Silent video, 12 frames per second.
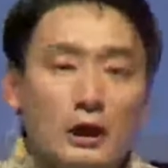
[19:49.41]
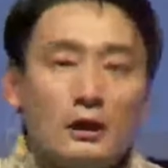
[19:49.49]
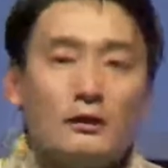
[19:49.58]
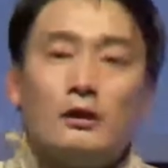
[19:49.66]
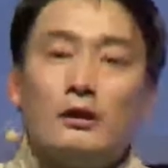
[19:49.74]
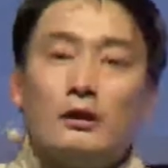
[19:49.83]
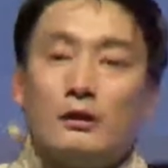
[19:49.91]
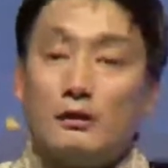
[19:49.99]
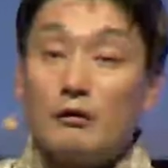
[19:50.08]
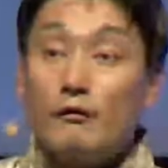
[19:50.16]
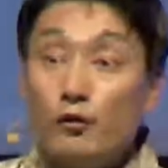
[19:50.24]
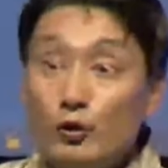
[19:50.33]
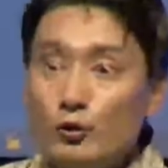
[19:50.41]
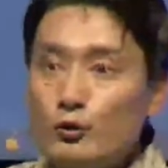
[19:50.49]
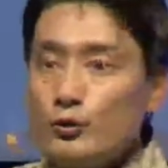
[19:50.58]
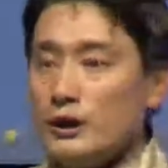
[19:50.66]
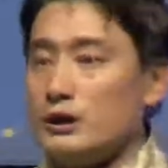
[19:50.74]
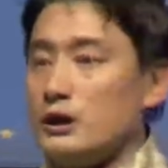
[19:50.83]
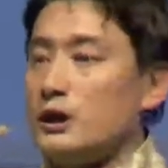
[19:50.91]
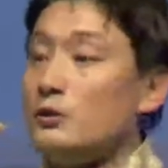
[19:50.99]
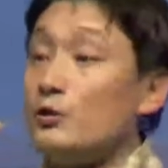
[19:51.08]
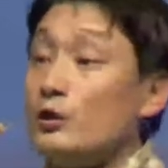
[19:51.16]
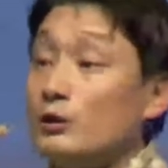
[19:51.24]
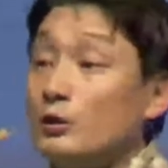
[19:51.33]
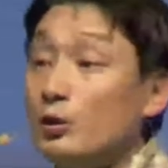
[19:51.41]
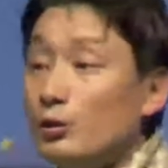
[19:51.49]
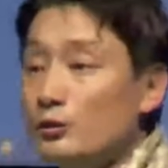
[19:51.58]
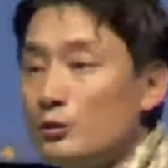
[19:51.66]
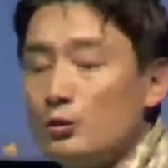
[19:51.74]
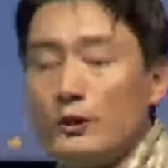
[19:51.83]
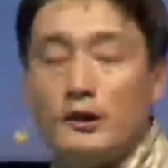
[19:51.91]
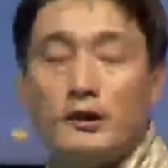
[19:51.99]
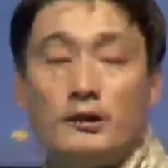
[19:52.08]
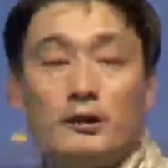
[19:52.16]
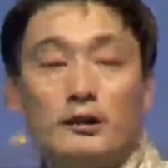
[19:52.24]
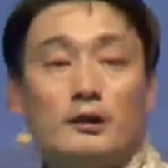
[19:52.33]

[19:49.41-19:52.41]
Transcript: food to eat, adequate clothes to wear.